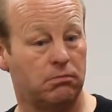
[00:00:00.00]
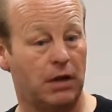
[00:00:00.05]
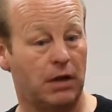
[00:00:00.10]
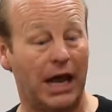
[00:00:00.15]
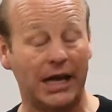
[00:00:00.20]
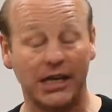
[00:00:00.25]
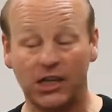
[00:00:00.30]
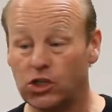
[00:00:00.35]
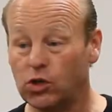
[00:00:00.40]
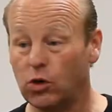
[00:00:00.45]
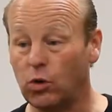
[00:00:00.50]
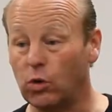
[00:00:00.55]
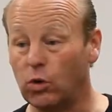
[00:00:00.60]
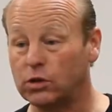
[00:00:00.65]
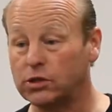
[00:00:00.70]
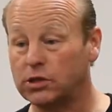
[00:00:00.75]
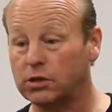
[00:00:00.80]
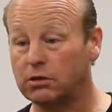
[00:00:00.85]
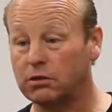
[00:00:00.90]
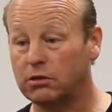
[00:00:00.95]
And he
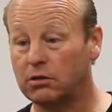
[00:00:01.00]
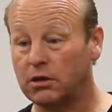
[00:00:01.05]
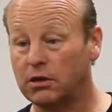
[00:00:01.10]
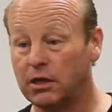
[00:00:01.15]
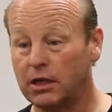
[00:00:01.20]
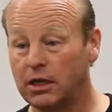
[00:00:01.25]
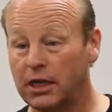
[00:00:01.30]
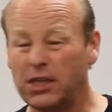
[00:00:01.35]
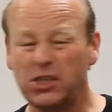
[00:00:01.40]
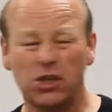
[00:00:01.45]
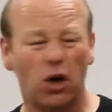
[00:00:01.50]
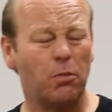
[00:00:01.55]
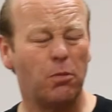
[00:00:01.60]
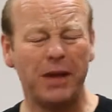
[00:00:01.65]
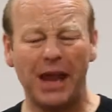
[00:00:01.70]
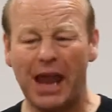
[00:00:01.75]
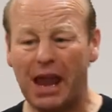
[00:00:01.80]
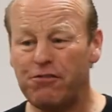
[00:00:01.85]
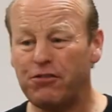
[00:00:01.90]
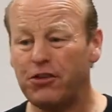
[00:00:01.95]
talked. He told me
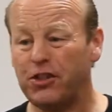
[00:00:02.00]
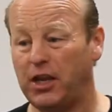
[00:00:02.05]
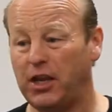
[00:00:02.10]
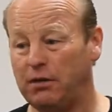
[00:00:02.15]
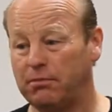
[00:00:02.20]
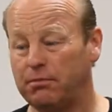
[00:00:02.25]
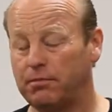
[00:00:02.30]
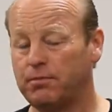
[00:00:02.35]
everything.